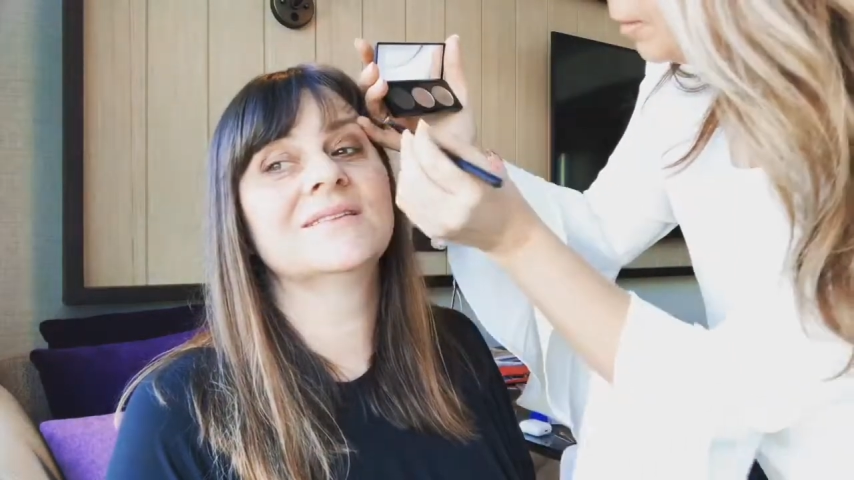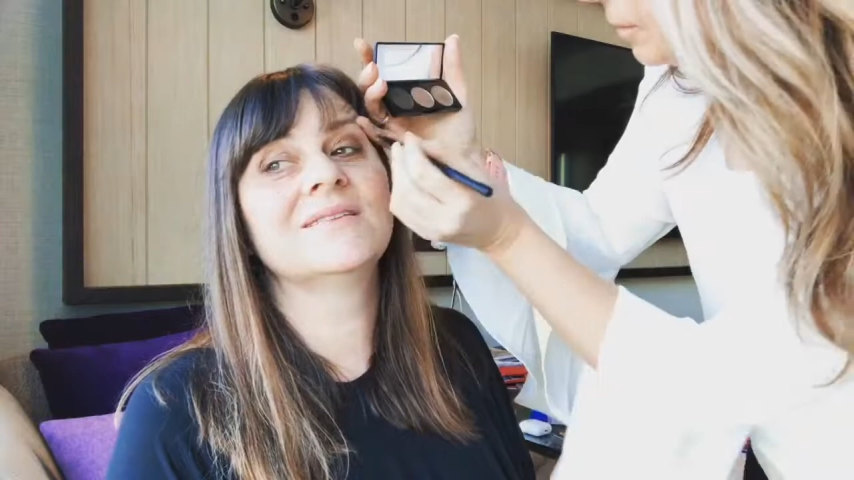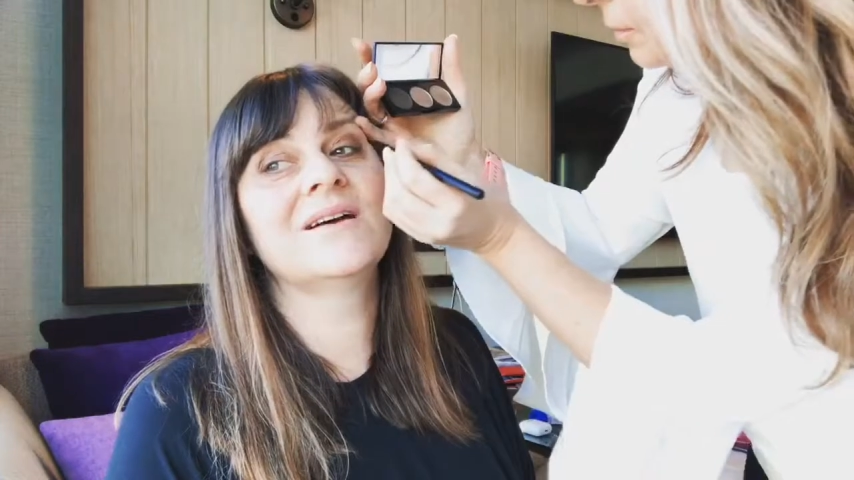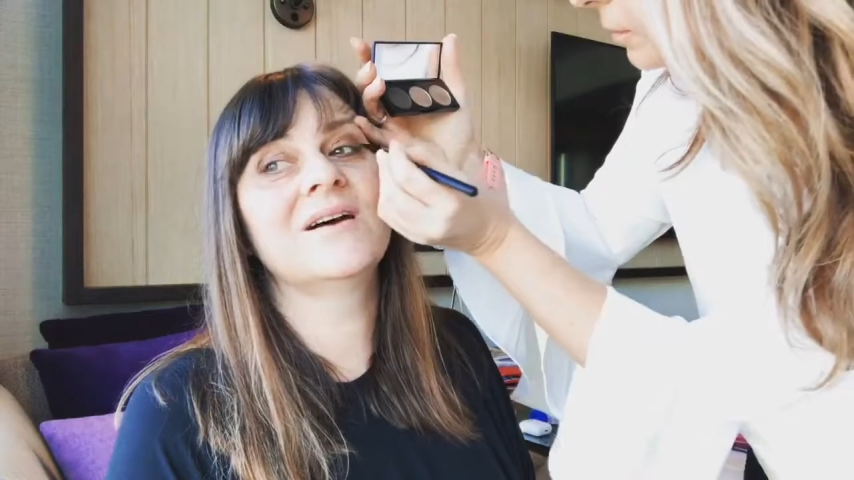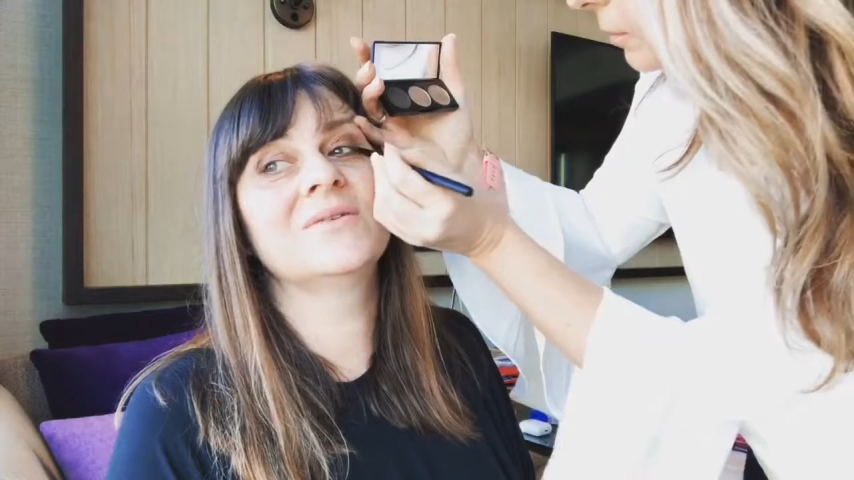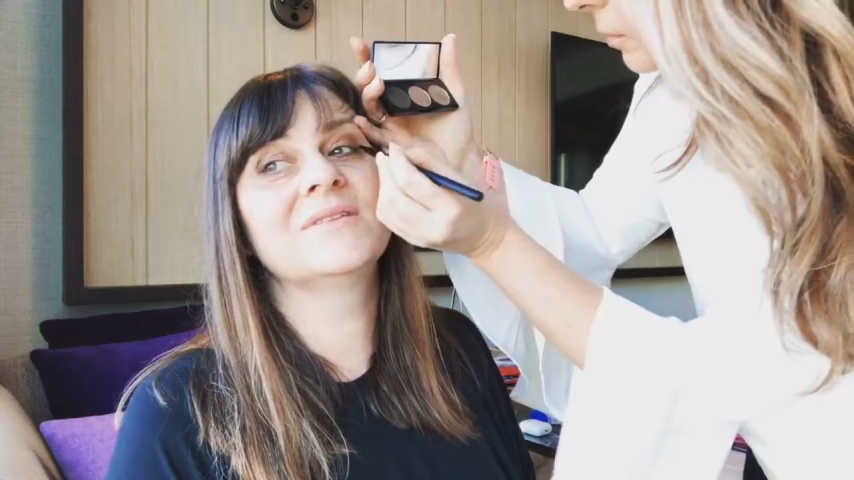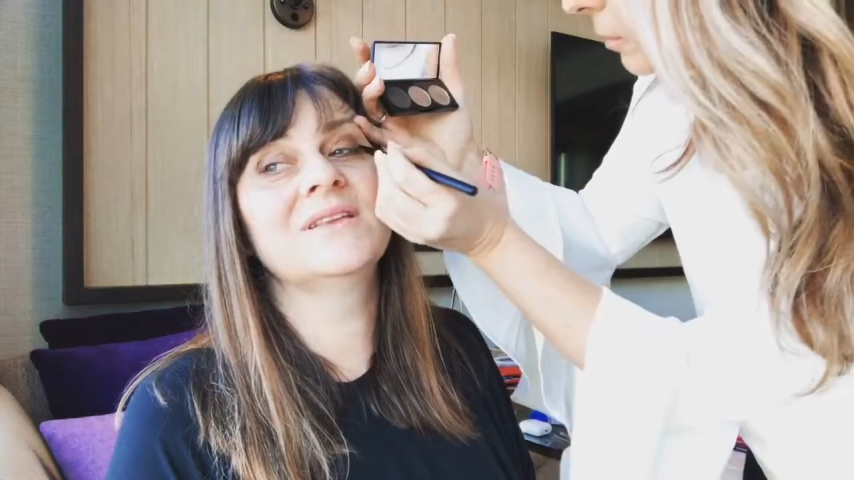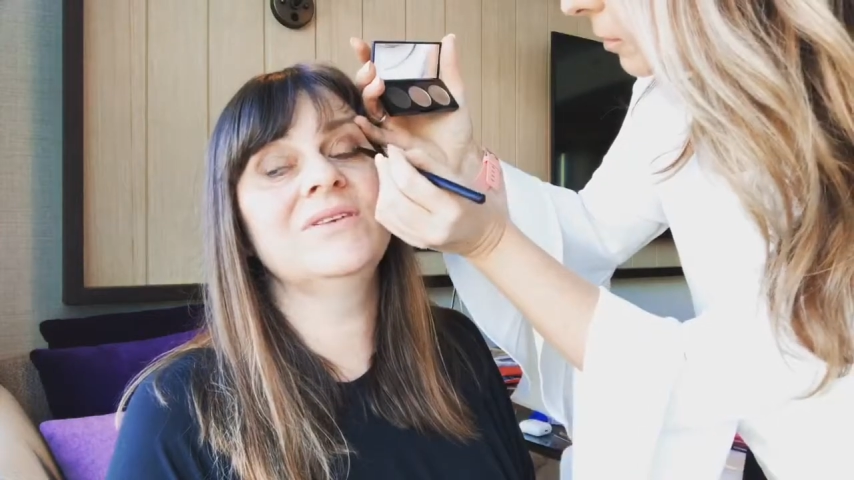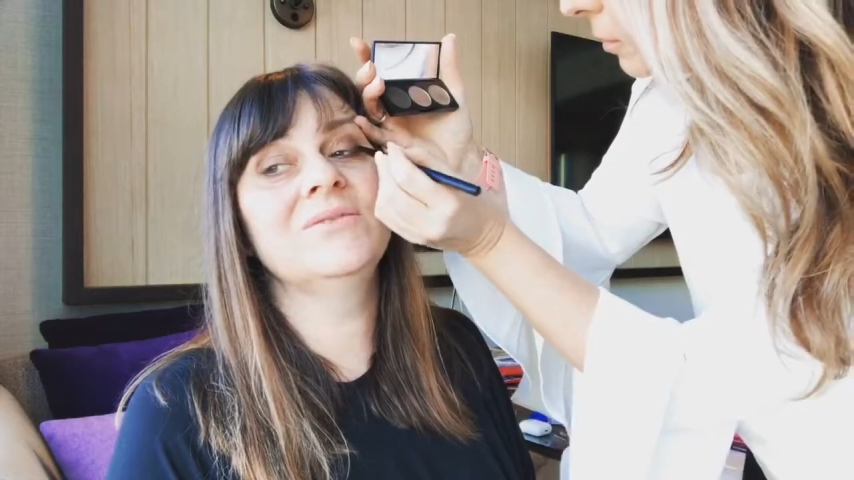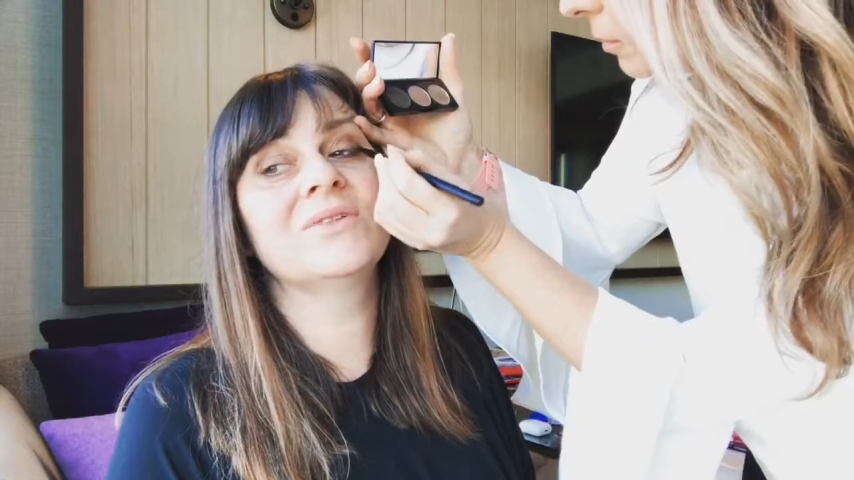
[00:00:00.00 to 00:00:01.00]
So I was
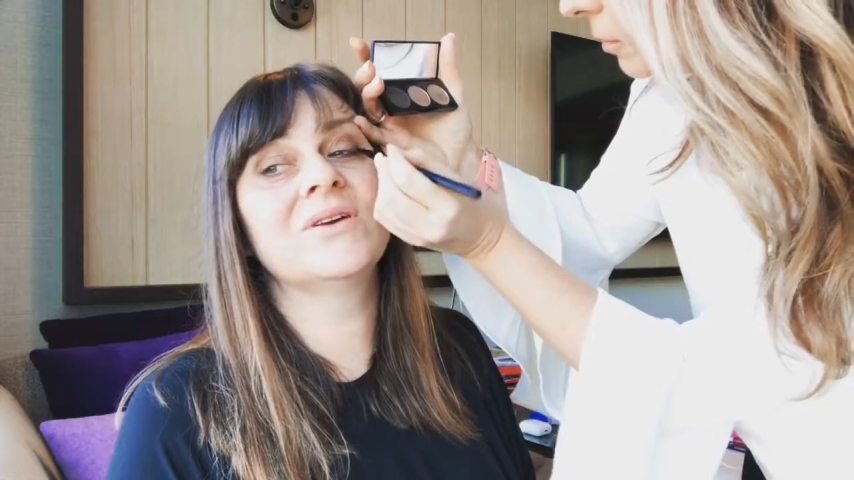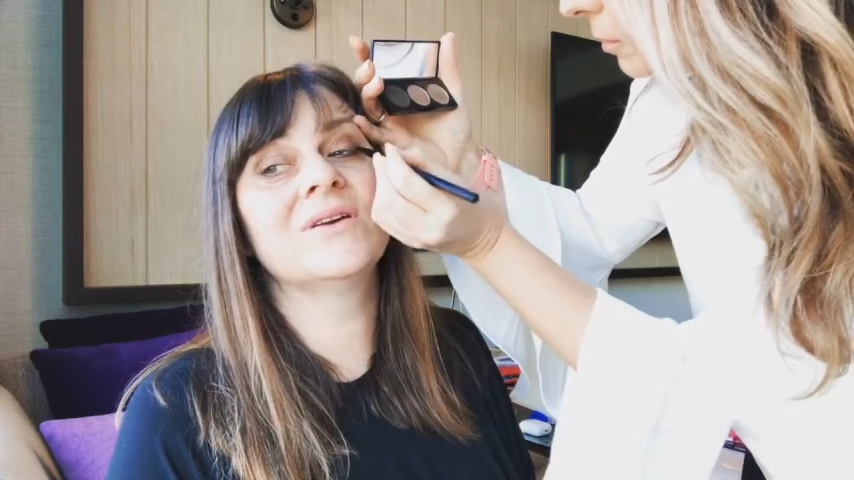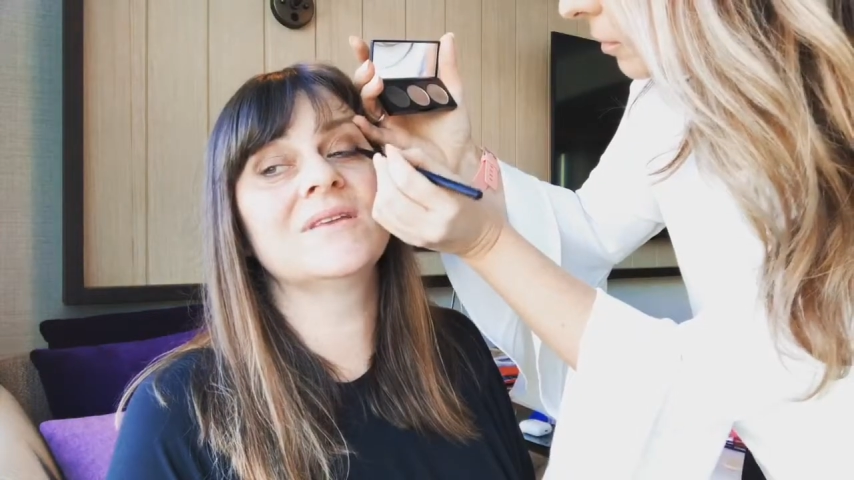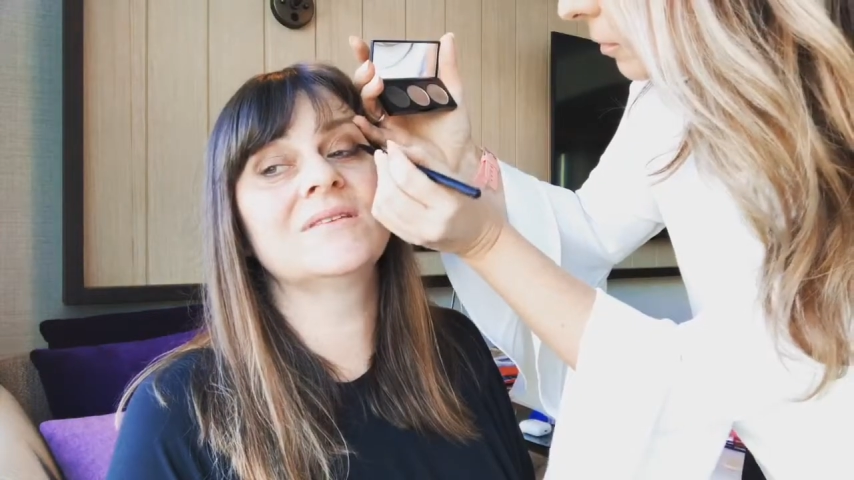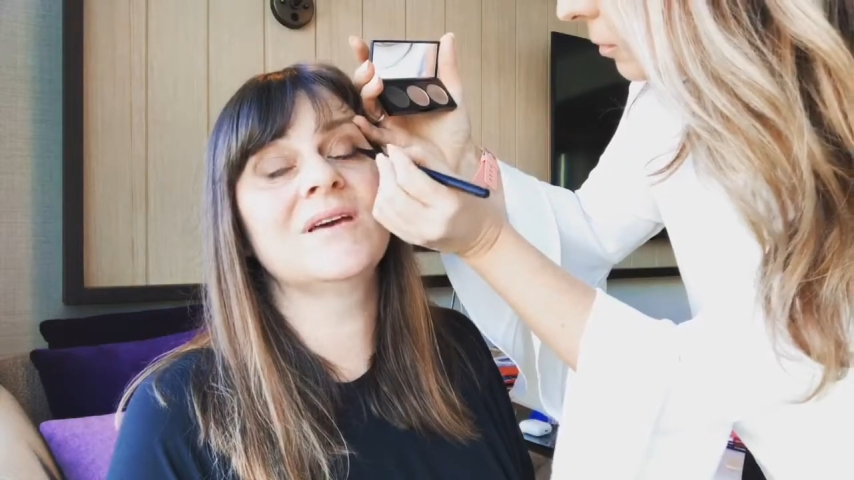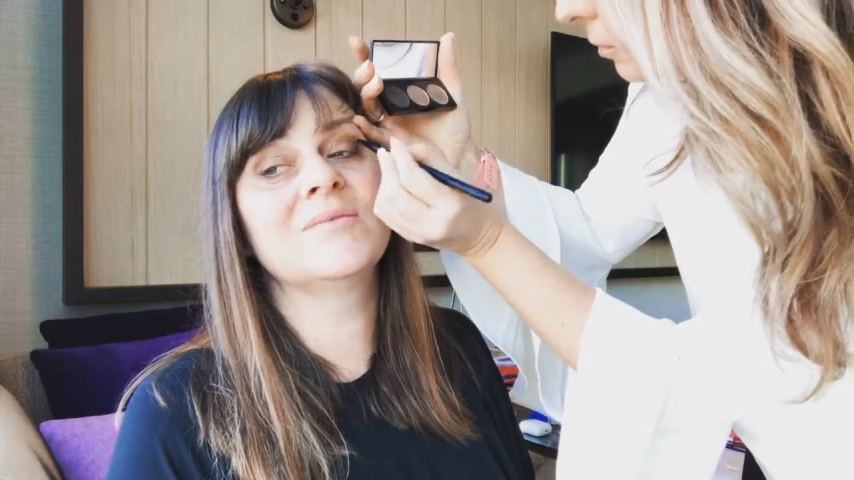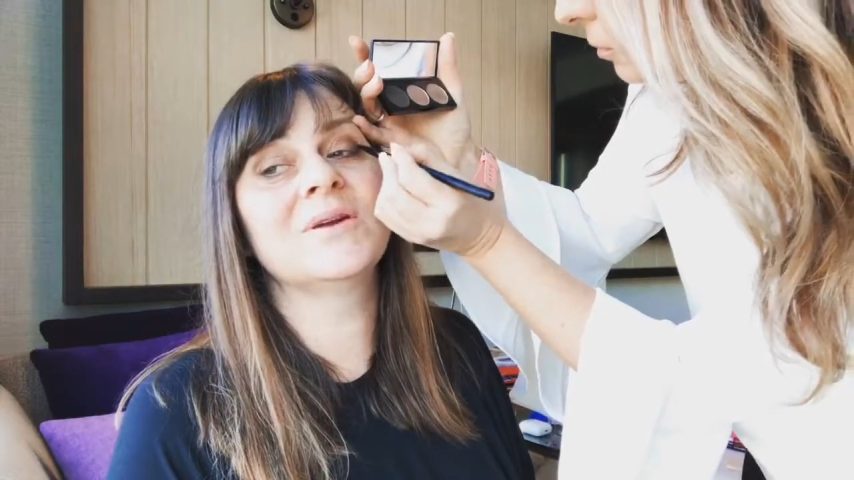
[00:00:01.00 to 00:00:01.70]
living with her at the time,